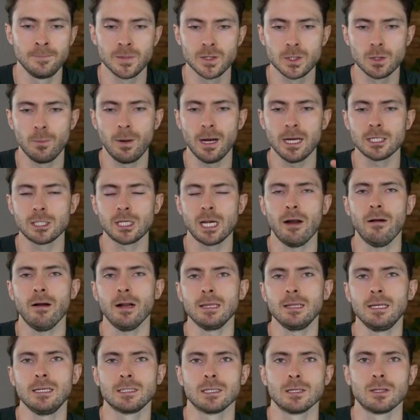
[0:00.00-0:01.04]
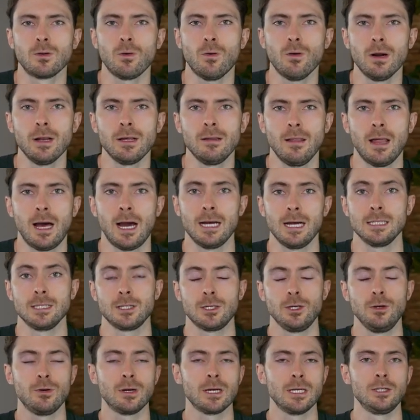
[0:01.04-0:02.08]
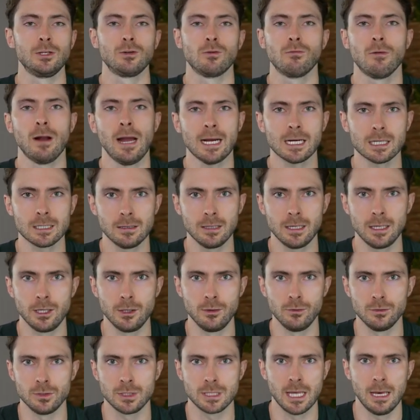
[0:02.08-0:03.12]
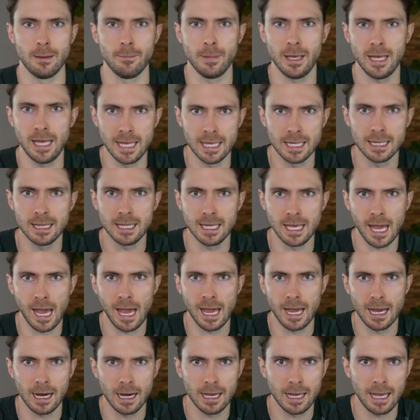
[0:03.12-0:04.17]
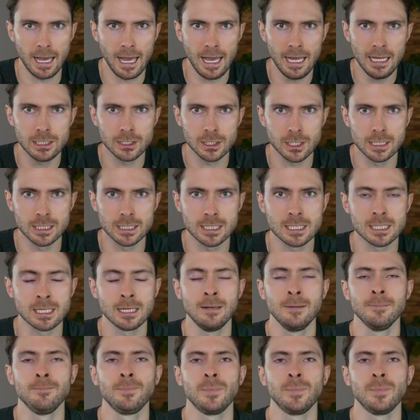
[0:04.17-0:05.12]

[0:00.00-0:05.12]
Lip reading: So by sharing these authority lines, you can directly use them in the AI agents,